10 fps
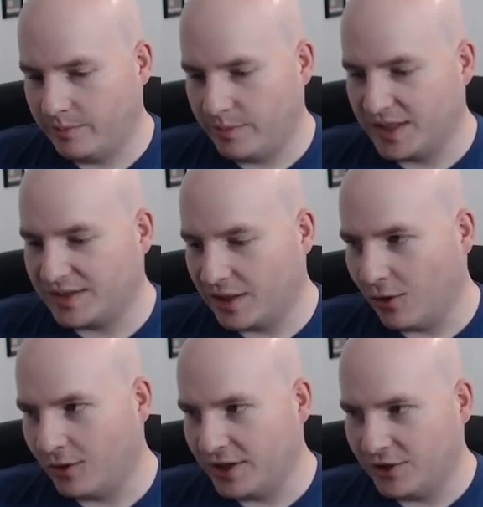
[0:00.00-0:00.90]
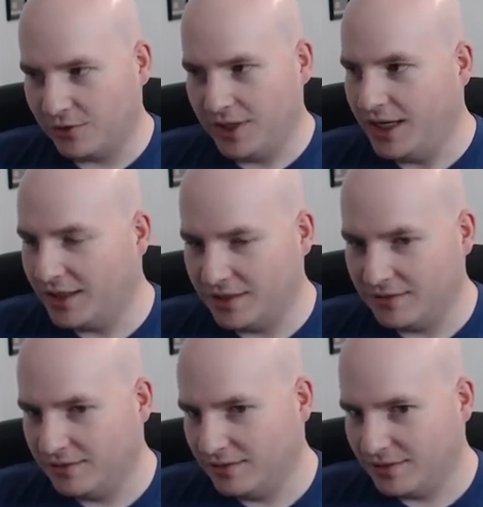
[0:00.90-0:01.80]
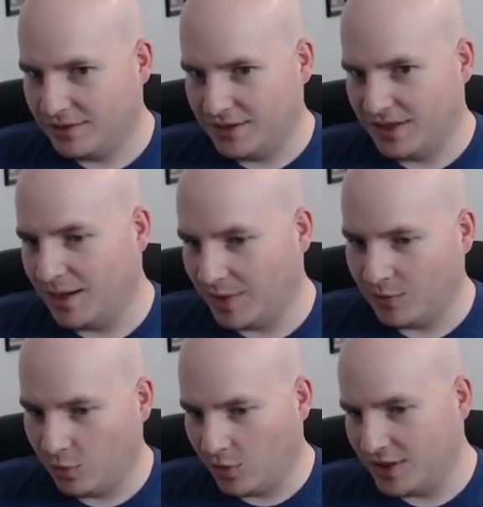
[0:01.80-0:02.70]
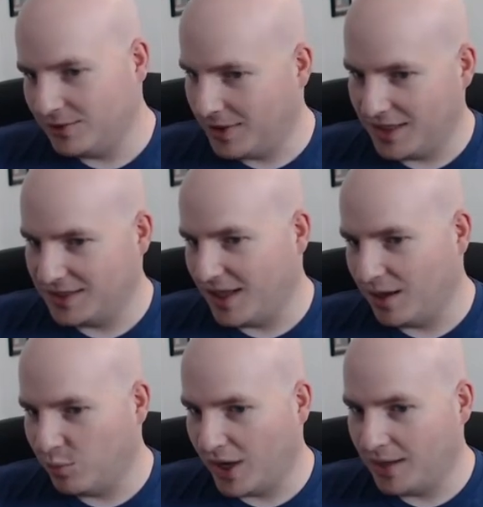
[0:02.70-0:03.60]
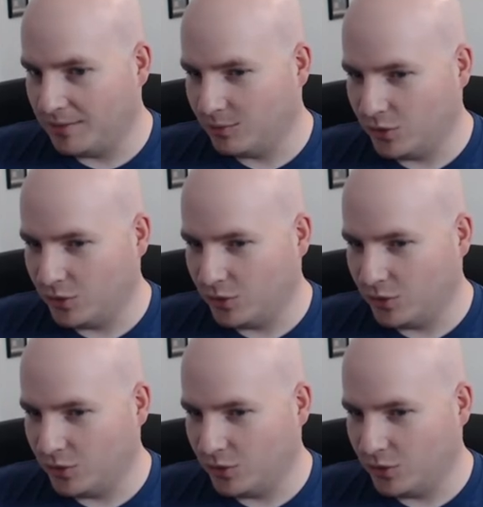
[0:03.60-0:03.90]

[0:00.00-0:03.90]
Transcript: basically already created the timeline where Y2K is not a problem,